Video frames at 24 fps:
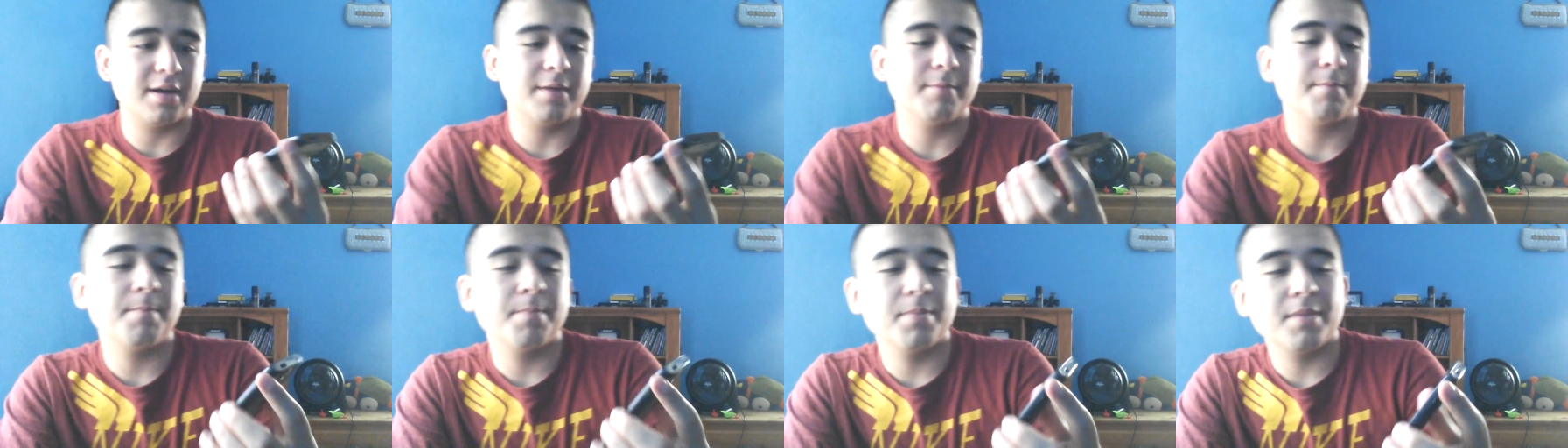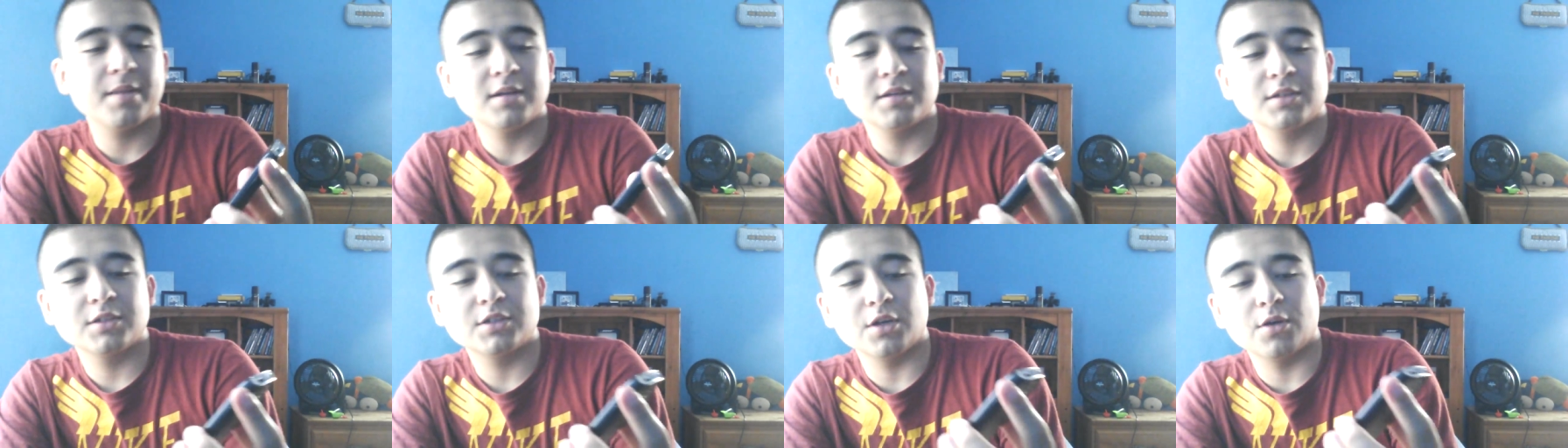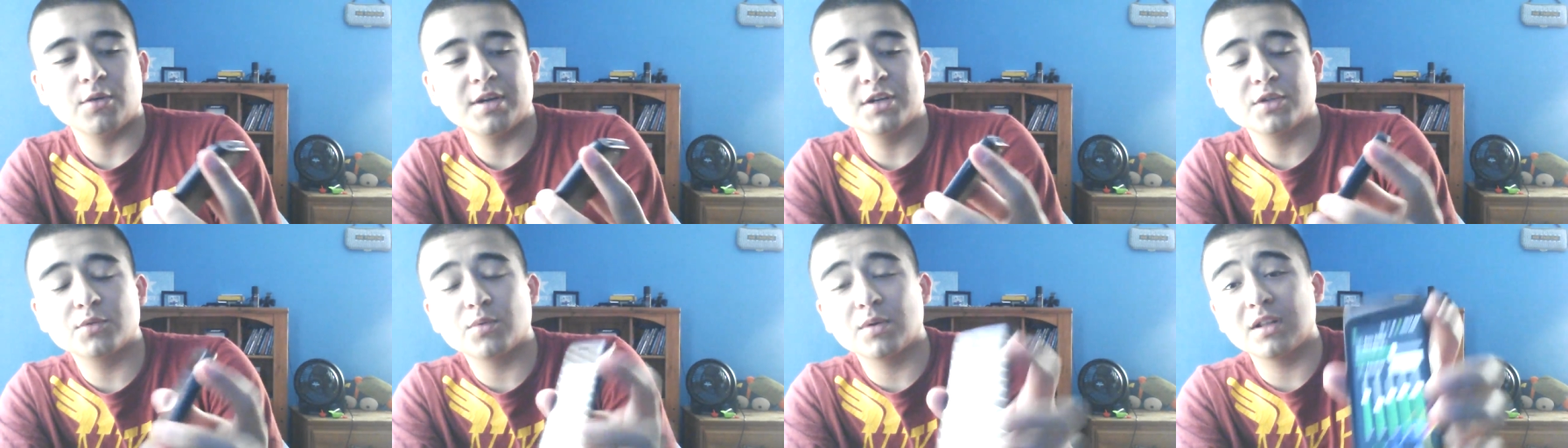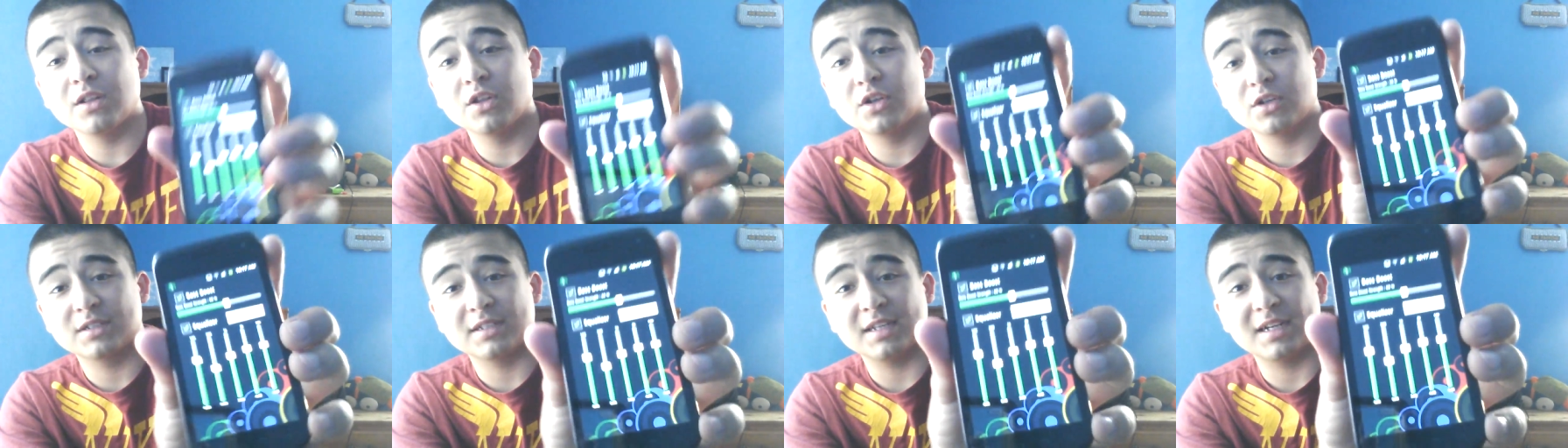So here's what it looks
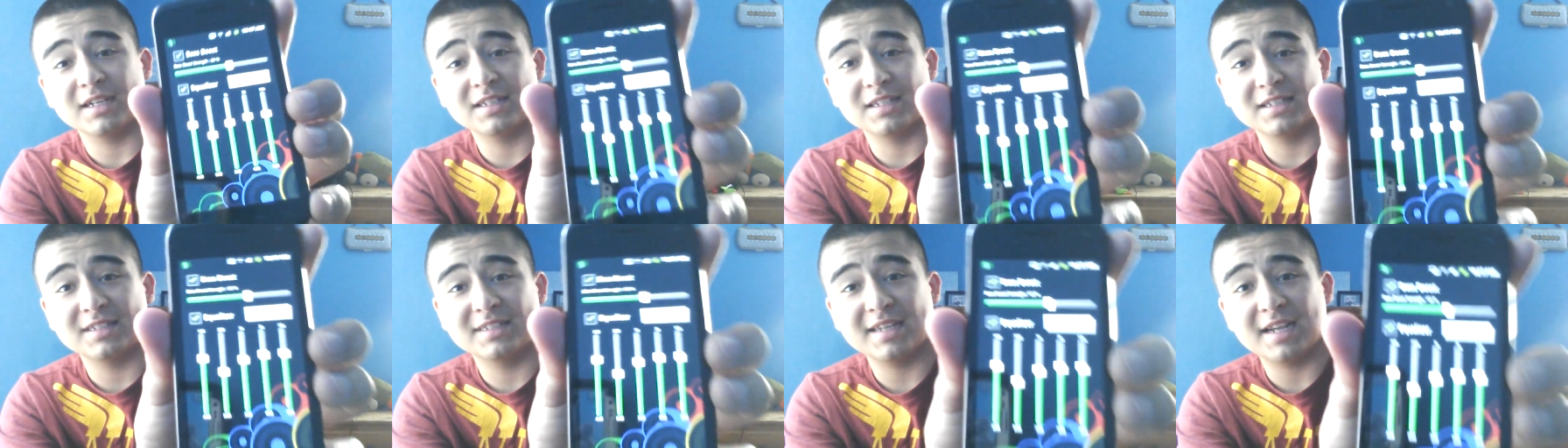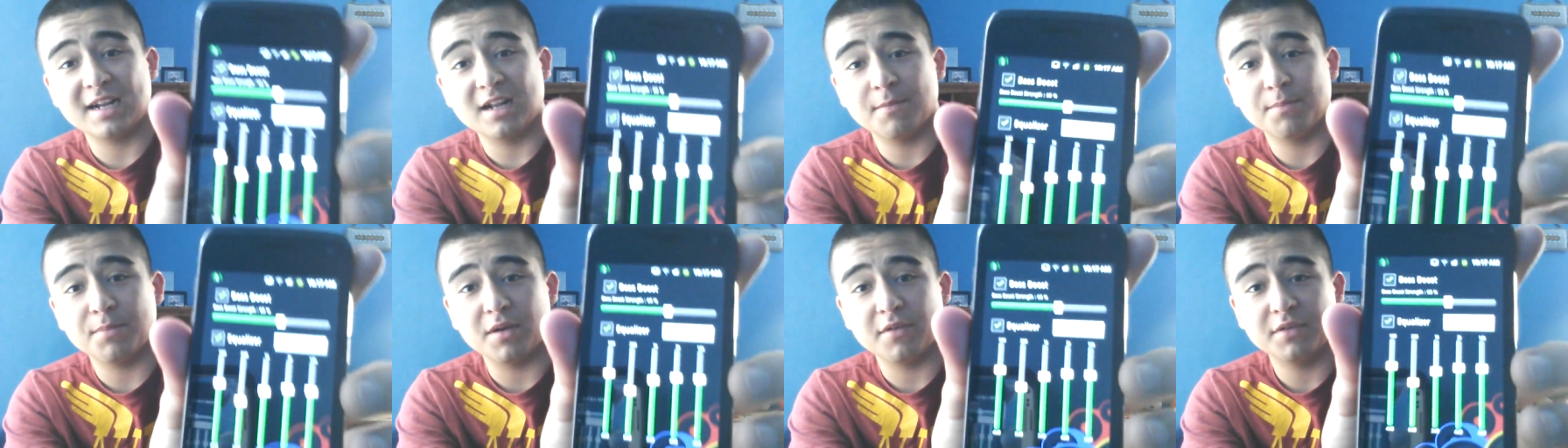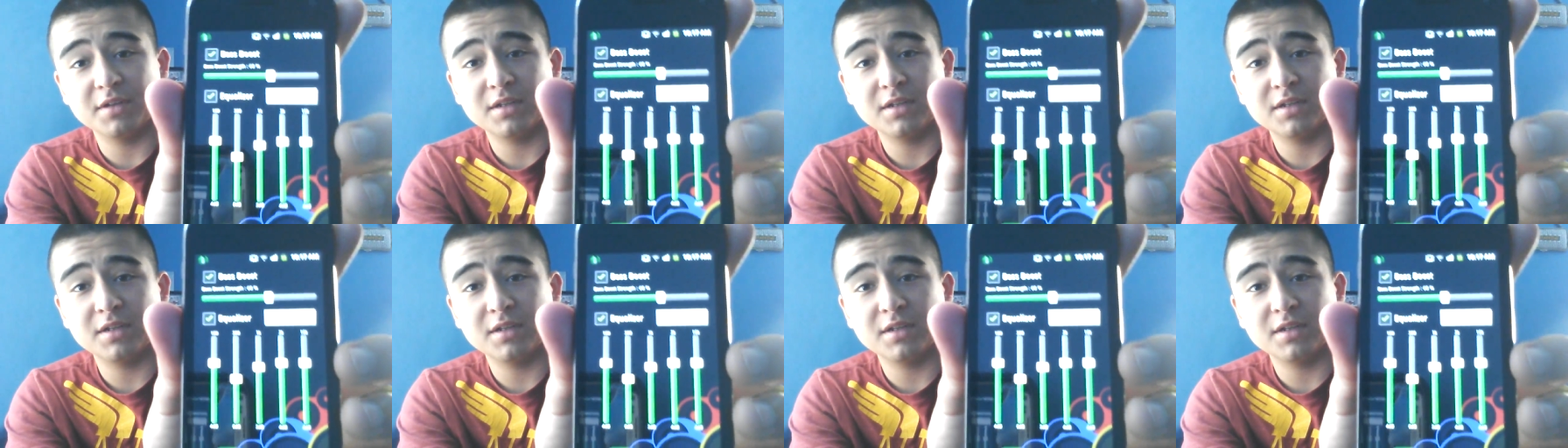like, the setup of it.